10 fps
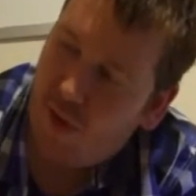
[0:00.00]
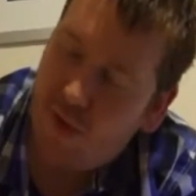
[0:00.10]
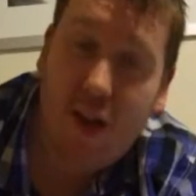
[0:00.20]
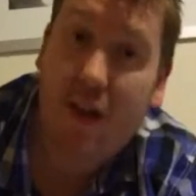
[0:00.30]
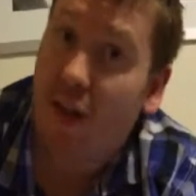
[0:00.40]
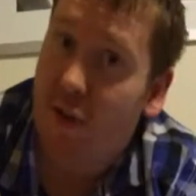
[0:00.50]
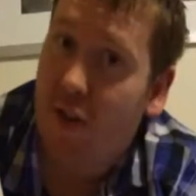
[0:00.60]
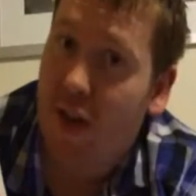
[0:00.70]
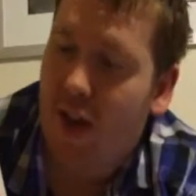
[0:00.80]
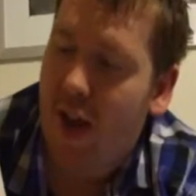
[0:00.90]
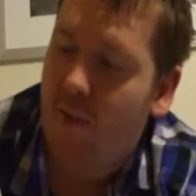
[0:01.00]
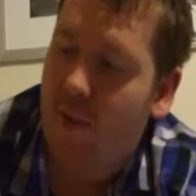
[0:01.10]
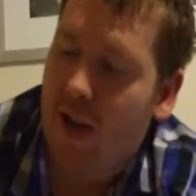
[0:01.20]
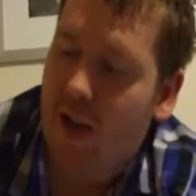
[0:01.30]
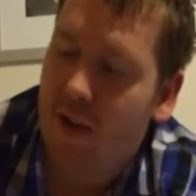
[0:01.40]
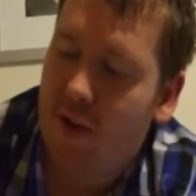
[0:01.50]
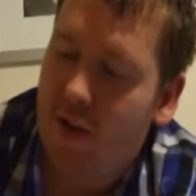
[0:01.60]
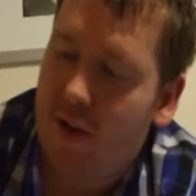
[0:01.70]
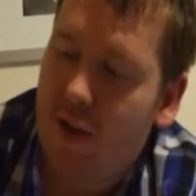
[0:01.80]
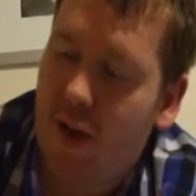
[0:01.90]
the lovely Cameron
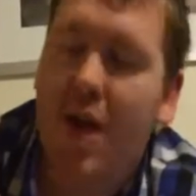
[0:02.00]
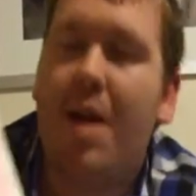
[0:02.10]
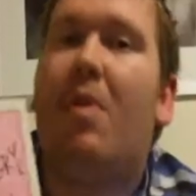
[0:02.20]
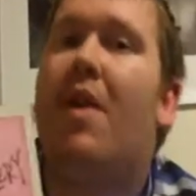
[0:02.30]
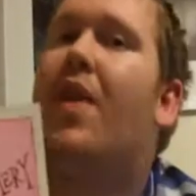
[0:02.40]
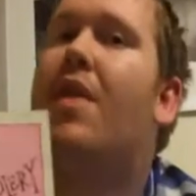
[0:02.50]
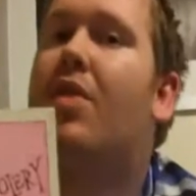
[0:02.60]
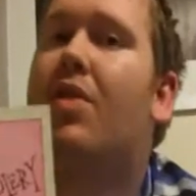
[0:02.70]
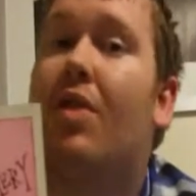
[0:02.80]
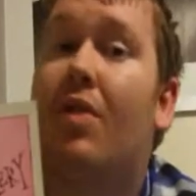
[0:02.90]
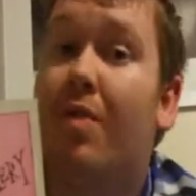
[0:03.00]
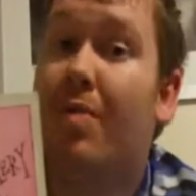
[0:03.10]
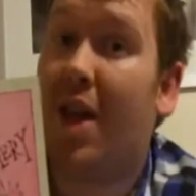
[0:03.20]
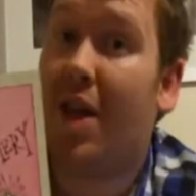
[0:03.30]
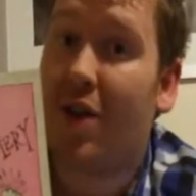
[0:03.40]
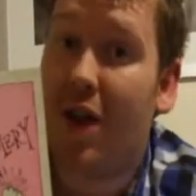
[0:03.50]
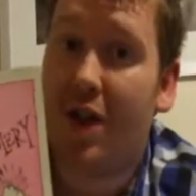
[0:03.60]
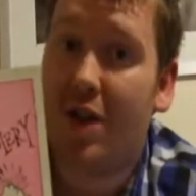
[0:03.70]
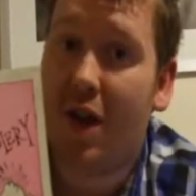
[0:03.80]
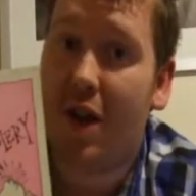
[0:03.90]
McIntosh. My favourite song from the
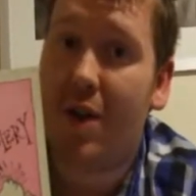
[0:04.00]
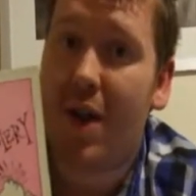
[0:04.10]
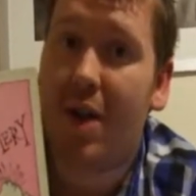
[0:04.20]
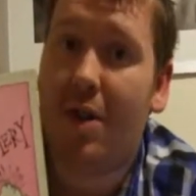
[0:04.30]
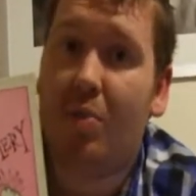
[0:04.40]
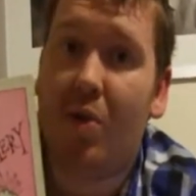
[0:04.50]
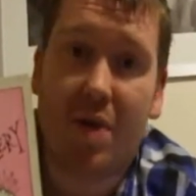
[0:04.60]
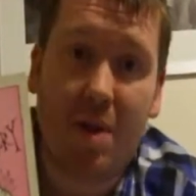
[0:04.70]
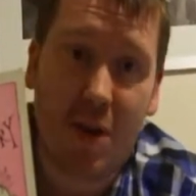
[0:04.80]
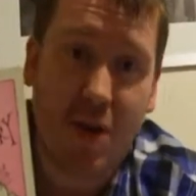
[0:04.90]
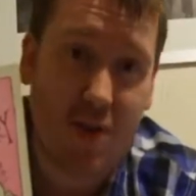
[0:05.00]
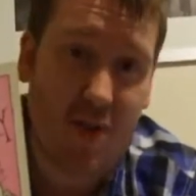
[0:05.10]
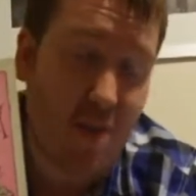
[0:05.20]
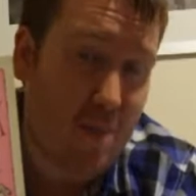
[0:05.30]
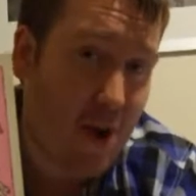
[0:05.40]
entire show is Poisoning Pigeons in the